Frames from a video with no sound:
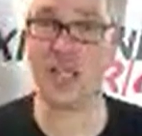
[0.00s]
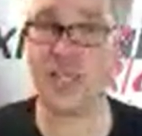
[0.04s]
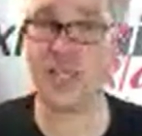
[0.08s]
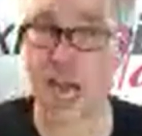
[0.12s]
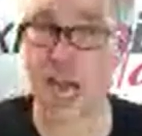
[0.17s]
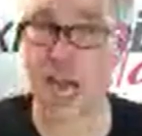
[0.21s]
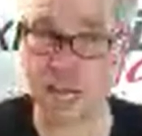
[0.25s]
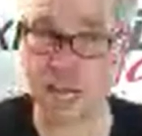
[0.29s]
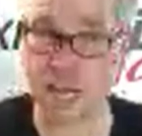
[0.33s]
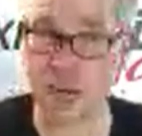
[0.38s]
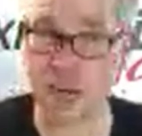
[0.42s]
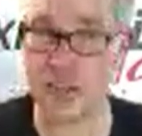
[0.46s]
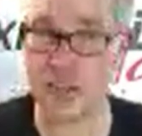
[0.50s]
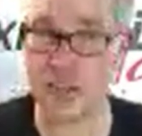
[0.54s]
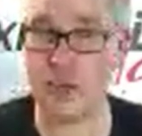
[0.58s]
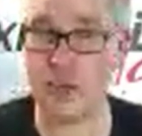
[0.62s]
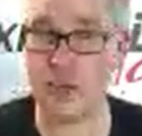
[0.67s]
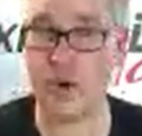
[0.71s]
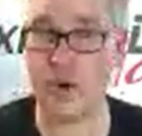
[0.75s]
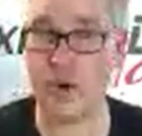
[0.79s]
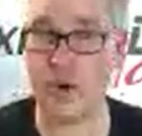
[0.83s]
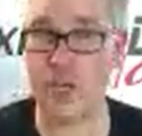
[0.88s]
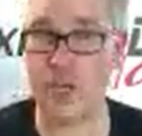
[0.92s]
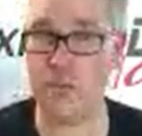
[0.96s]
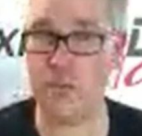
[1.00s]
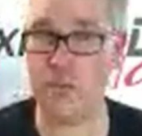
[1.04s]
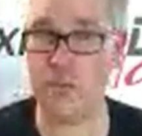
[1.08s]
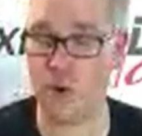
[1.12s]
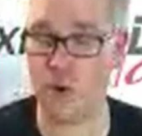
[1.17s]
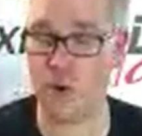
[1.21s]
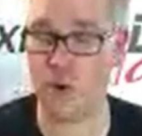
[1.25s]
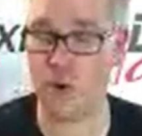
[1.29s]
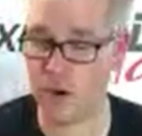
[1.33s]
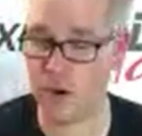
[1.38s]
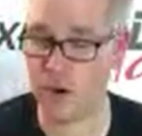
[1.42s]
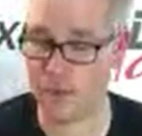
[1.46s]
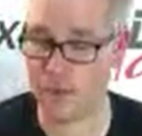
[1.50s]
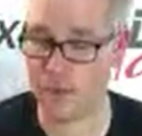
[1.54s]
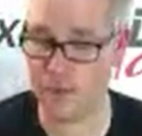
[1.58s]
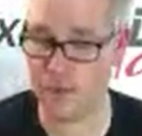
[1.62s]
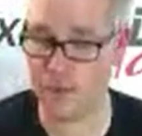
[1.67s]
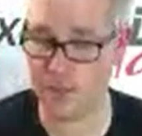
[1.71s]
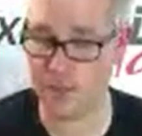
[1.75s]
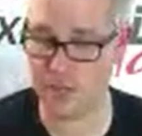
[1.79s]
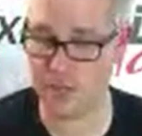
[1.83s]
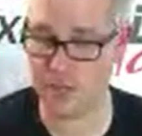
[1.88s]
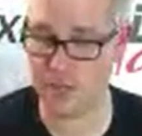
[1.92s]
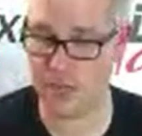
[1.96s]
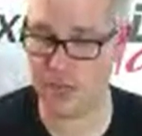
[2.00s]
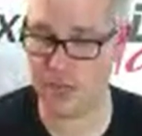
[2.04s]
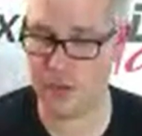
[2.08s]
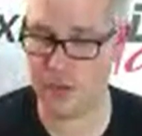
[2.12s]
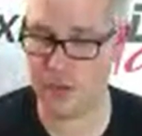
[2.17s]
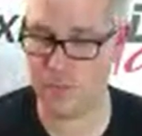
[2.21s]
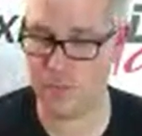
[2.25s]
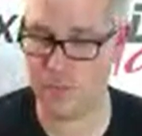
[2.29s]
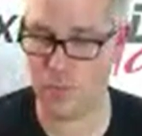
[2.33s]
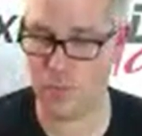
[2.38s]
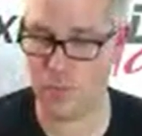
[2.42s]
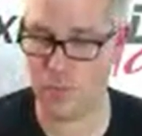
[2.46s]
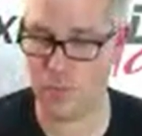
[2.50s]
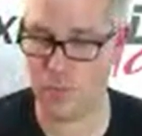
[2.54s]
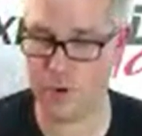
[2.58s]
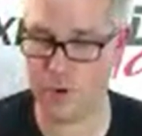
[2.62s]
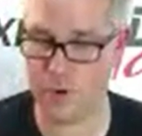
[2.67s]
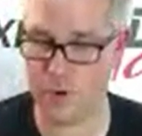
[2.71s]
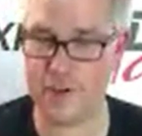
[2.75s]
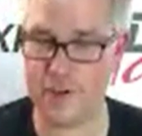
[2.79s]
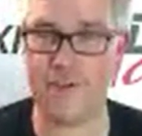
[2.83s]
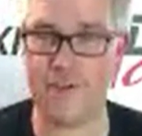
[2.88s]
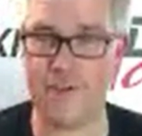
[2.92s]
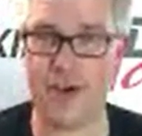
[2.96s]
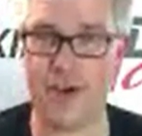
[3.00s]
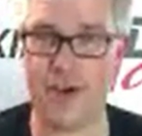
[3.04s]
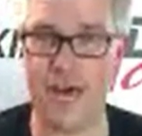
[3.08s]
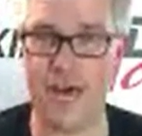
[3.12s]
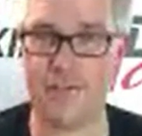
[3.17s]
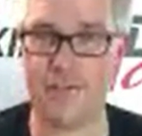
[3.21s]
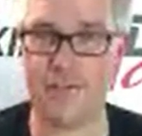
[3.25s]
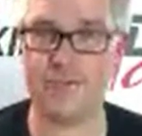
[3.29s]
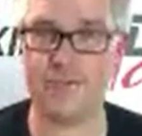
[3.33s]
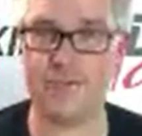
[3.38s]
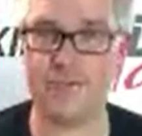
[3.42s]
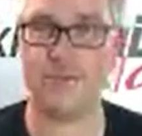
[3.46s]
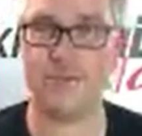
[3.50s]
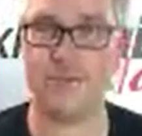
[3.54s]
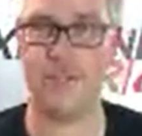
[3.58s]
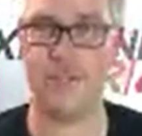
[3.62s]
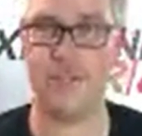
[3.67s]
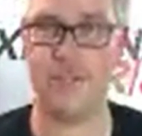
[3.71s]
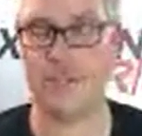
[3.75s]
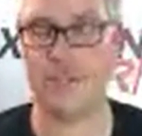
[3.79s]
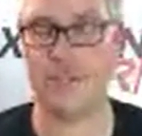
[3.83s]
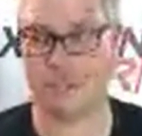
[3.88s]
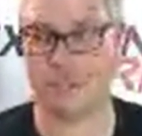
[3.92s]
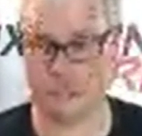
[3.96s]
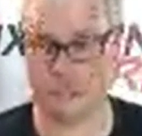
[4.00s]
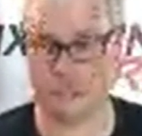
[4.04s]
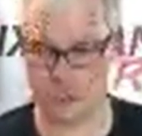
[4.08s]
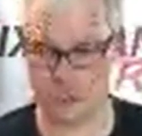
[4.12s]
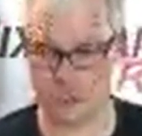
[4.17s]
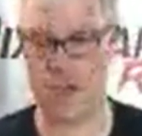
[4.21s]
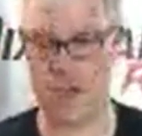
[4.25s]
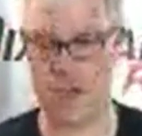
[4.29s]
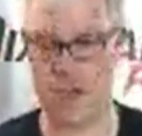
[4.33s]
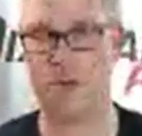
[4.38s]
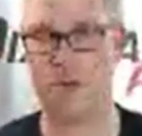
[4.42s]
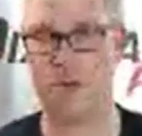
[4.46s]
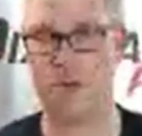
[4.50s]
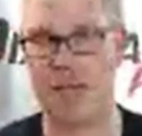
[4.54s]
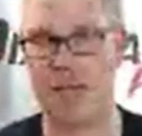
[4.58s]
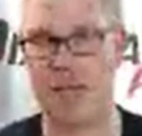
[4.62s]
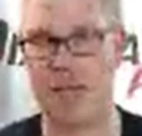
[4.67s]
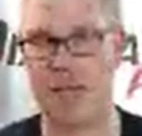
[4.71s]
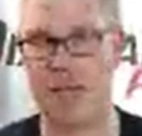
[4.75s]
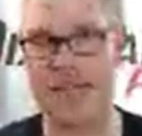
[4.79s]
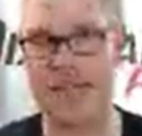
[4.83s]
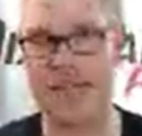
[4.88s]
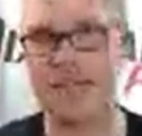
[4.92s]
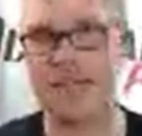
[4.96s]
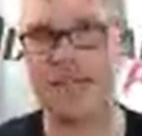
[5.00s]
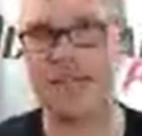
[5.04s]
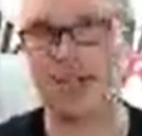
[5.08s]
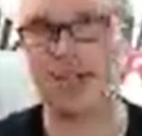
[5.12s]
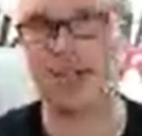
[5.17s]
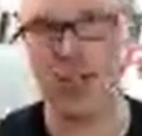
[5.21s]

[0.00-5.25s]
BRX-01 anymore. I put 155 Terra Classics on it